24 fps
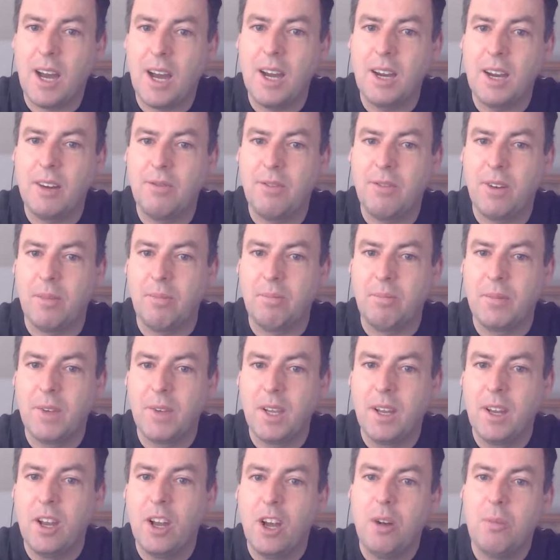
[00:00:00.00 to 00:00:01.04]
the diaphragm,
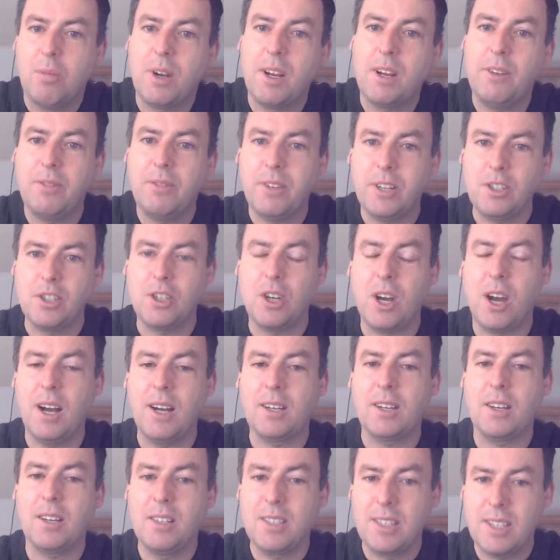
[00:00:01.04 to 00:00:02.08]
but if the
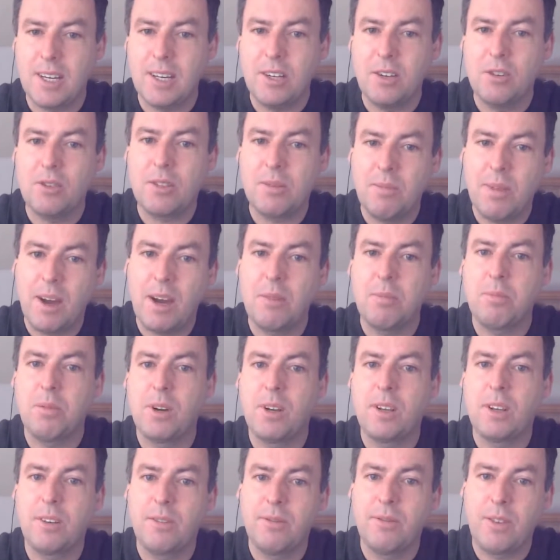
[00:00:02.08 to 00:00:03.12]
child continues mouth
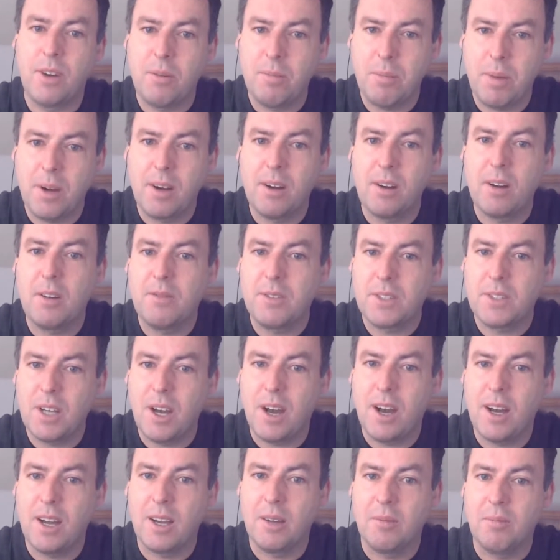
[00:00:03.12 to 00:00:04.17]
breathing for a period of
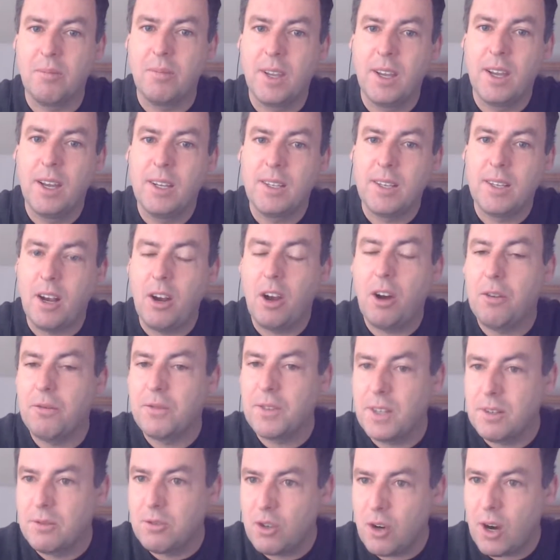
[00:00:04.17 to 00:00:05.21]
time, they'll
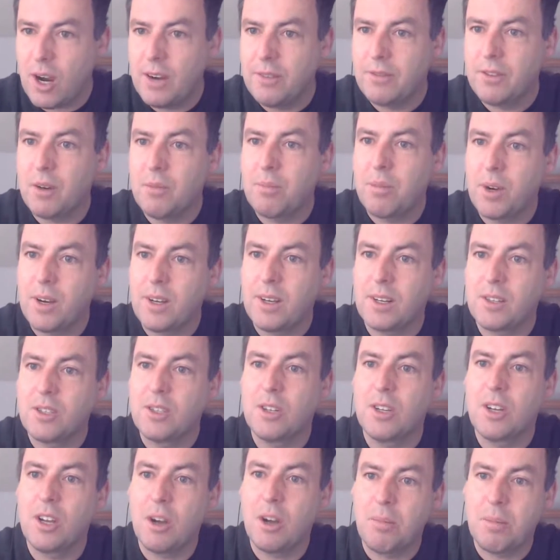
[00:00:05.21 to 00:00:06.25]
often drive their breathing
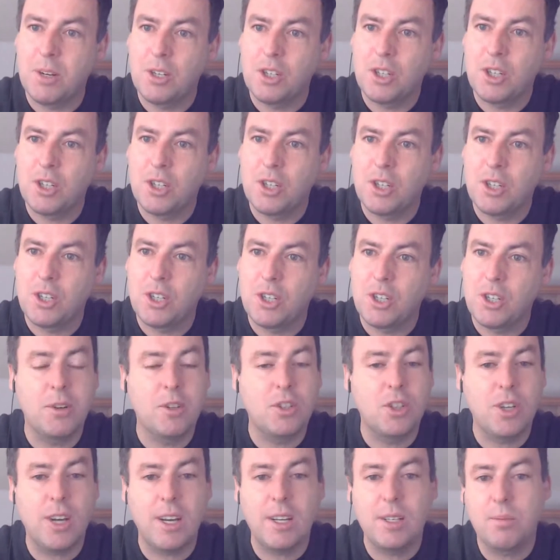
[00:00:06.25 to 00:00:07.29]
to the upper chest, and
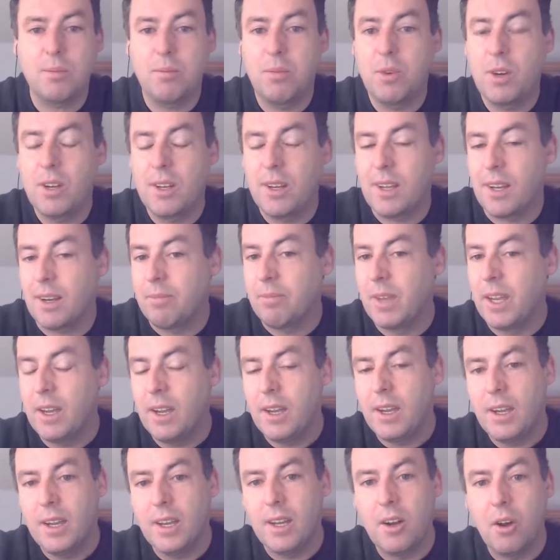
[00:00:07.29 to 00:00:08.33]
upper chest breathing,
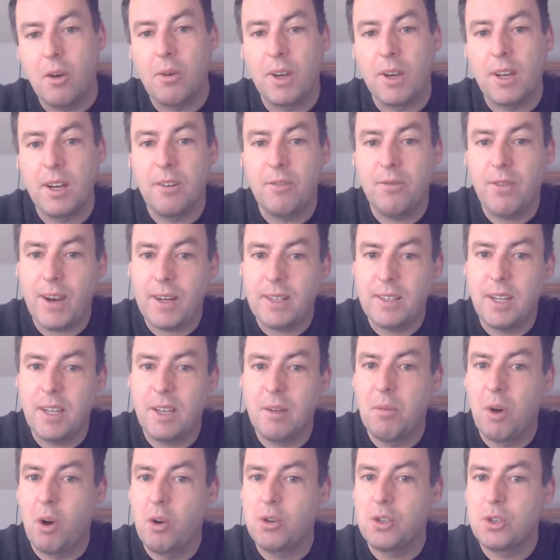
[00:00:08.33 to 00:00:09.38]
you know, can affect the
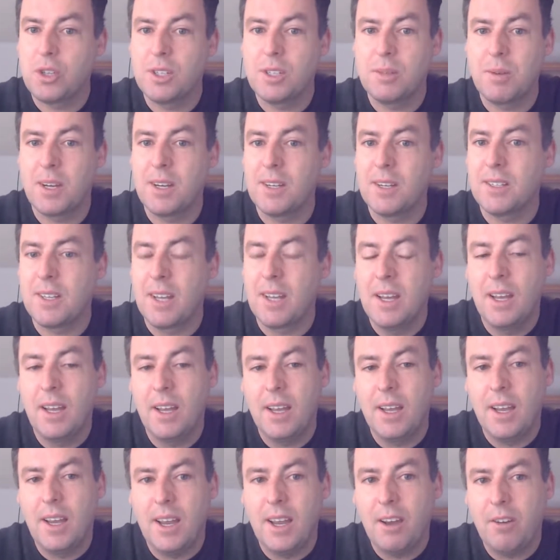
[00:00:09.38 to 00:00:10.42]
emotions, because
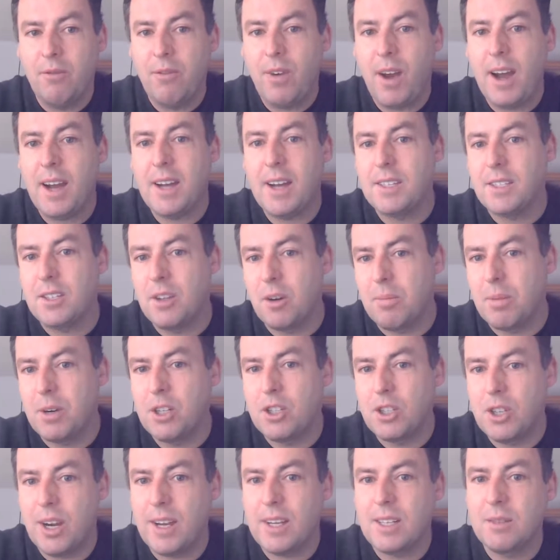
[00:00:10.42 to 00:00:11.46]
fast
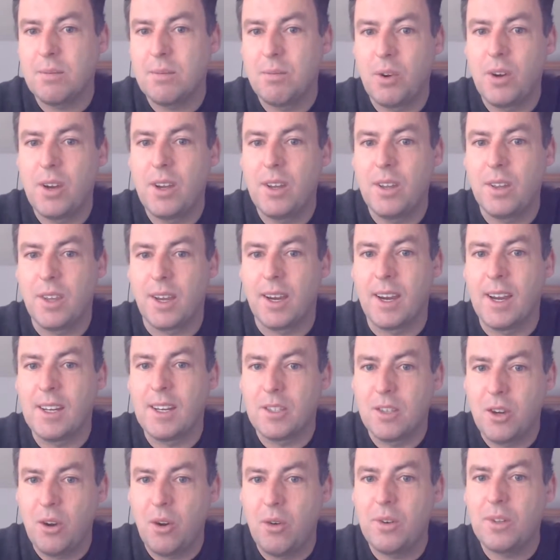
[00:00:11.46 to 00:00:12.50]
upper chest breathing
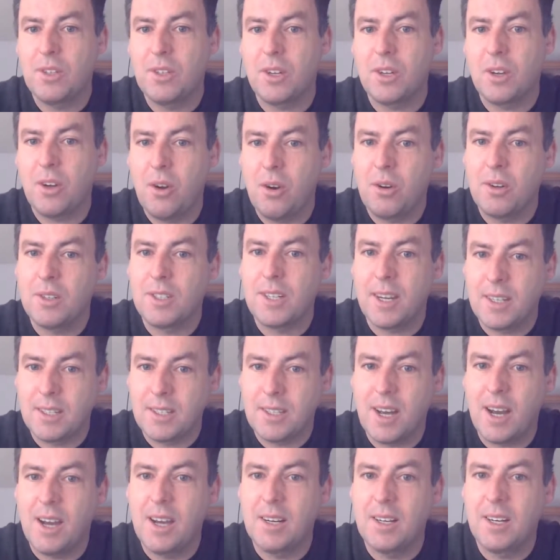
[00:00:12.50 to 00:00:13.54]
is going to cause
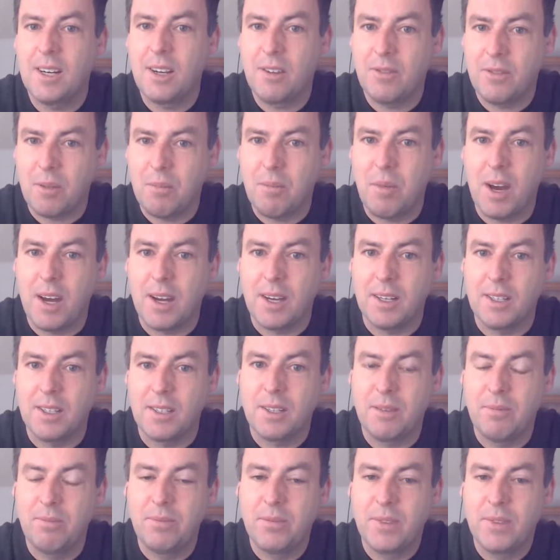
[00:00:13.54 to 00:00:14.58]
anxiety of the
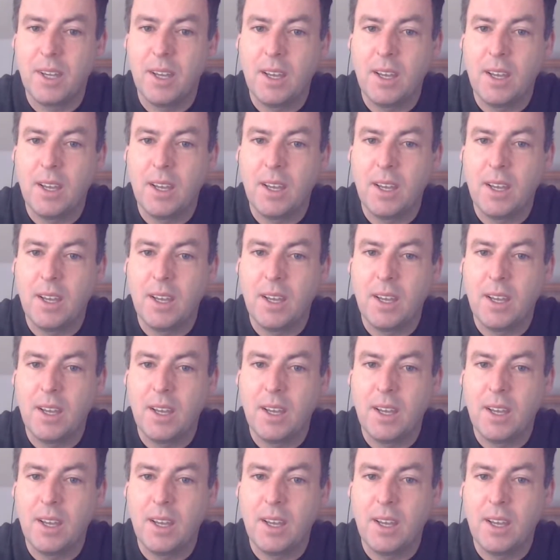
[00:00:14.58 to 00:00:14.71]
mind.